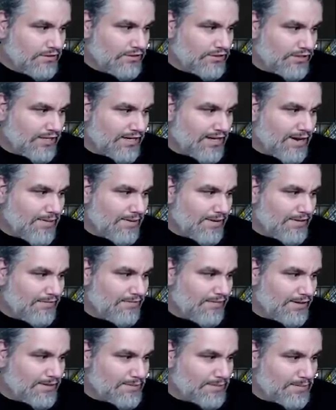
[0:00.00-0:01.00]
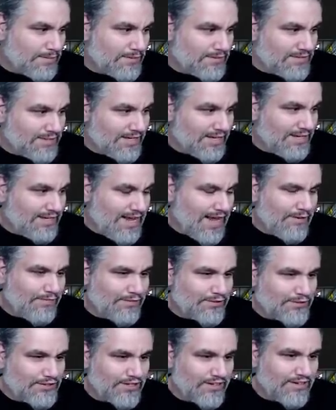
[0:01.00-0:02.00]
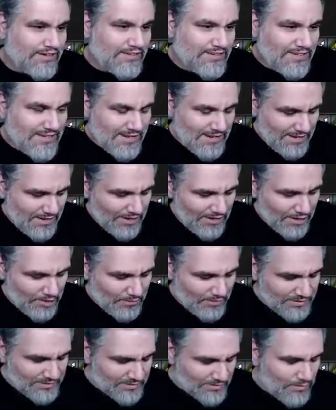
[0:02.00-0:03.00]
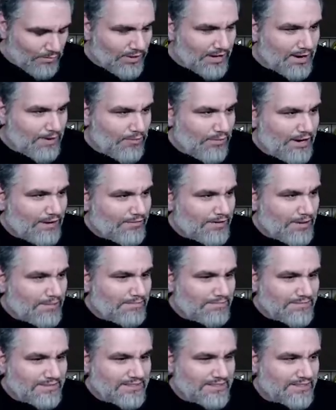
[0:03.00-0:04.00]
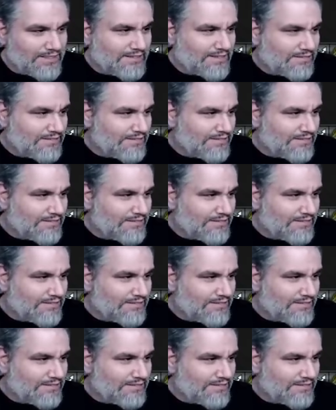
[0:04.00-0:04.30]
Should I comment on the Facebook post again? Yeah, for sure. Always when I whenever I. Uh,